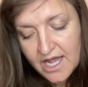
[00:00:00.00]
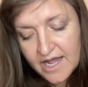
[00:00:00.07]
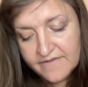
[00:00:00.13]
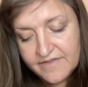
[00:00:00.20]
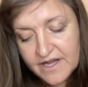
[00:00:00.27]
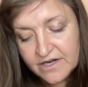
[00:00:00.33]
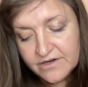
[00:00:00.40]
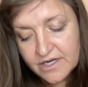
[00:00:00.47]
If
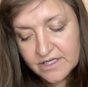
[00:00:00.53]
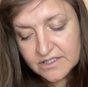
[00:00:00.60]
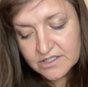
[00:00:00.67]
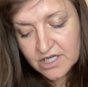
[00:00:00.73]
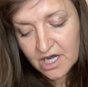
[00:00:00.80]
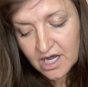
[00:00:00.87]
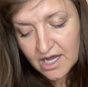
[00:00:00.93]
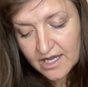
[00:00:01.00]
they are not
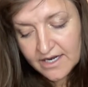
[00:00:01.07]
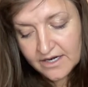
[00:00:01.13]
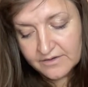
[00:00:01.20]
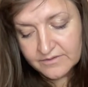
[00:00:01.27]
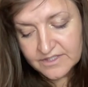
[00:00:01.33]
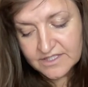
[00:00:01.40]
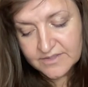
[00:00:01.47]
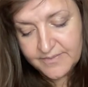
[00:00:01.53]
taught and
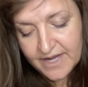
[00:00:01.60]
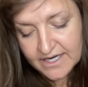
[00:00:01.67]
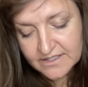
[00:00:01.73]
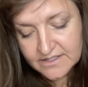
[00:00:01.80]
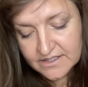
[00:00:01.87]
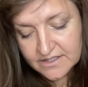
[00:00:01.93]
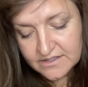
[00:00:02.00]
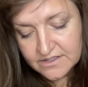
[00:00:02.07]

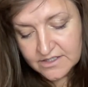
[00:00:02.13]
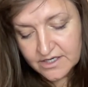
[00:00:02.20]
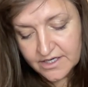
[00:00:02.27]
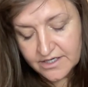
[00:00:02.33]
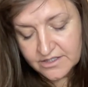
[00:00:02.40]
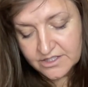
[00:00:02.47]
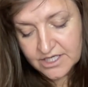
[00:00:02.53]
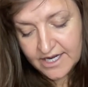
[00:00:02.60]
respected during
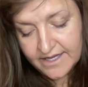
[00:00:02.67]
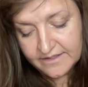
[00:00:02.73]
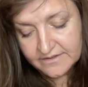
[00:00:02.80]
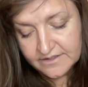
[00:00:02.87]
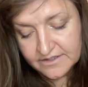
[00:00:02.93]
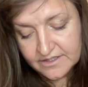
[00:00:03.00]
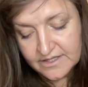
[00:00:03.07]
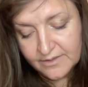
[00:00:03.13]
your childhood,